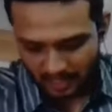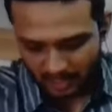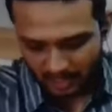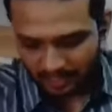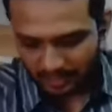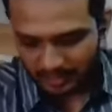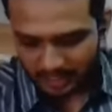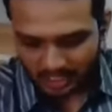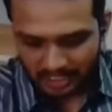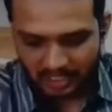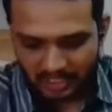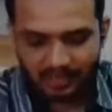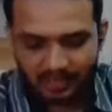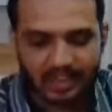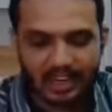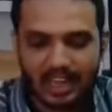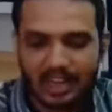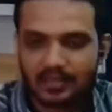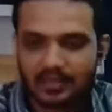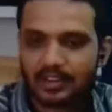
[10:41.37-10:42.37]
end of the session,
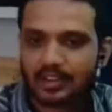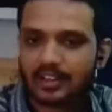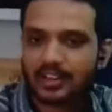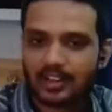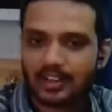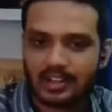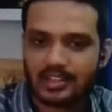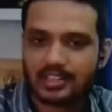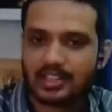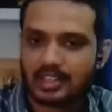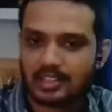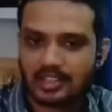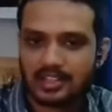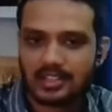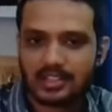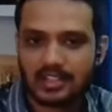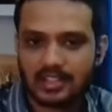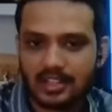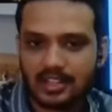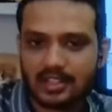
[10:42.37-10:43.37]
we'll have a, a
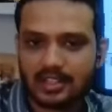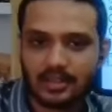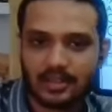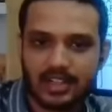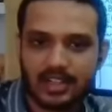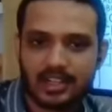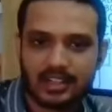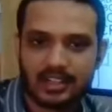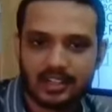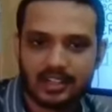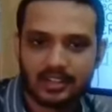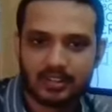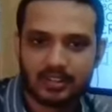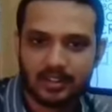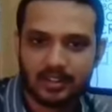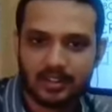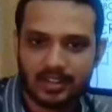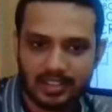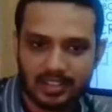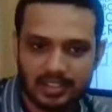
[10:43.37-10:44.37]
discussion session so that we
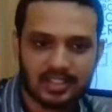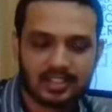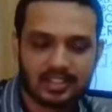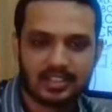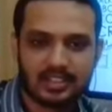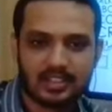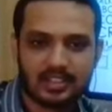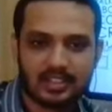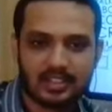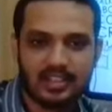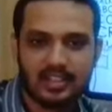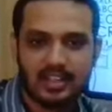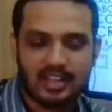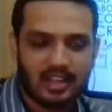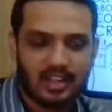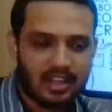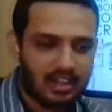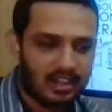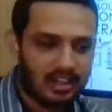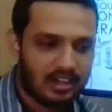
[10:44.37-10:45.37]
could discuss
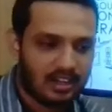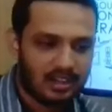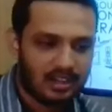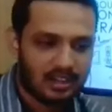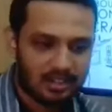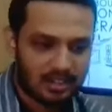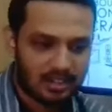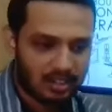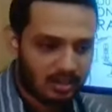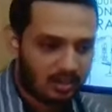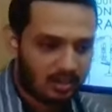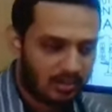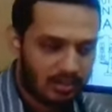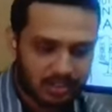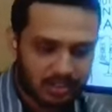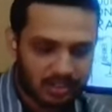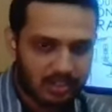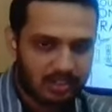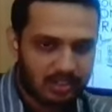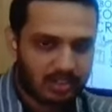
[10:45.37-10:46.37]
your,
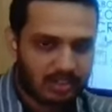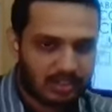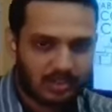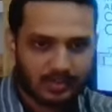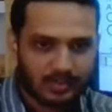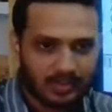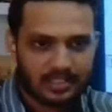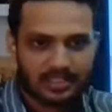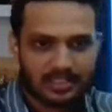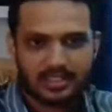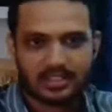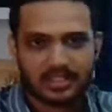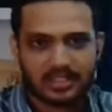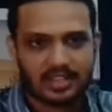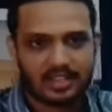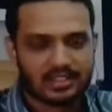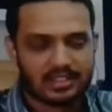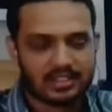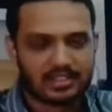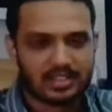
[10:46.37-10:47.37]
your questions and
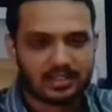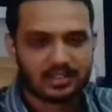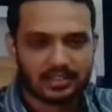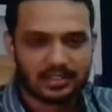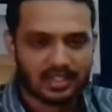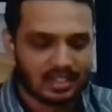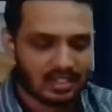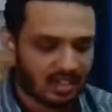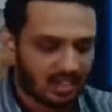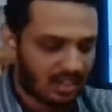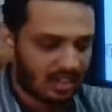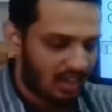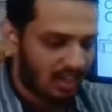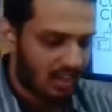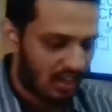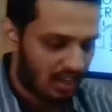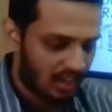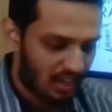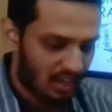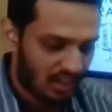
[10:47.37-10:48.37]
other stuffs.
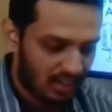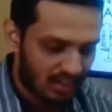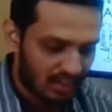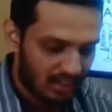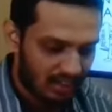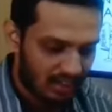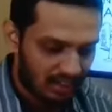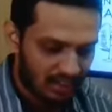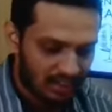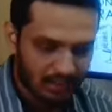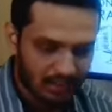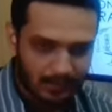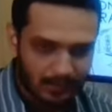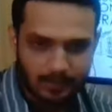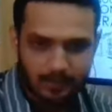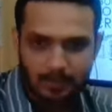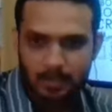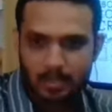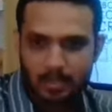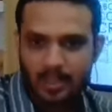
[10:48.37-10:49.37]
And
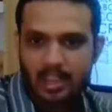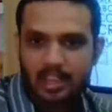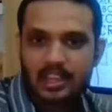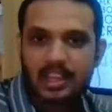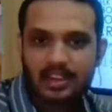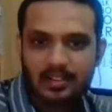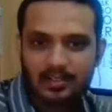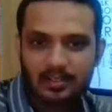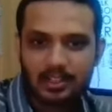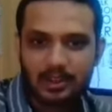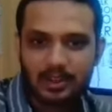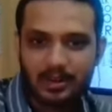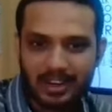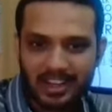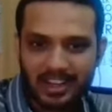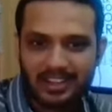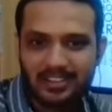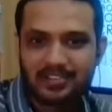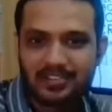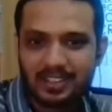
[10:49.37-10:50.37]
yeah, without
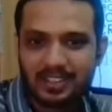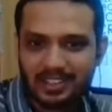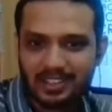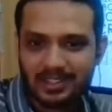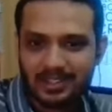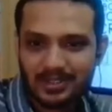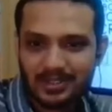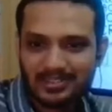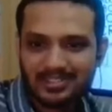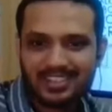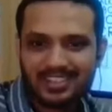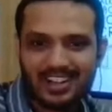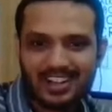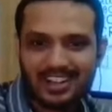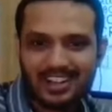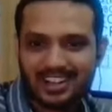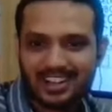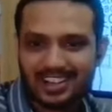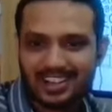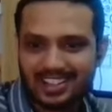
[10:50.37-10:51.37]
any further ado,
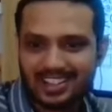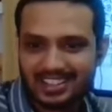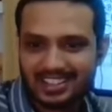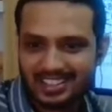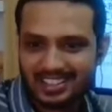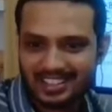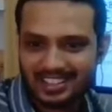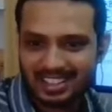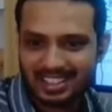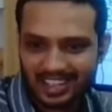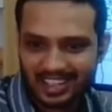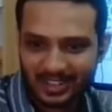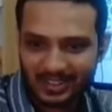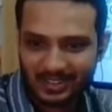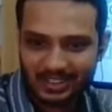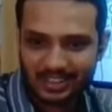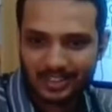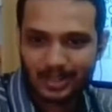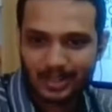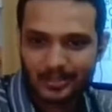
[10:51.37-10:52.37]
let's get
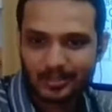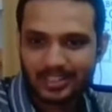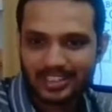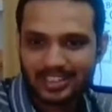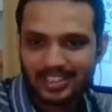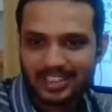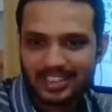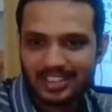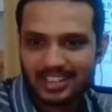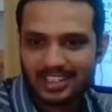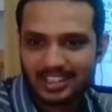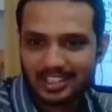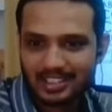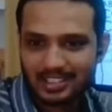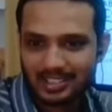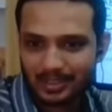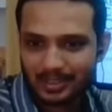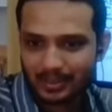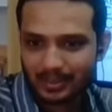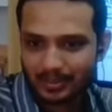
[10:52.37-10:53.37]
into the topic.
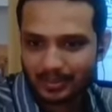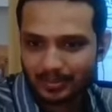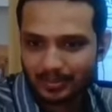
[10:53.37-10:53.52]
So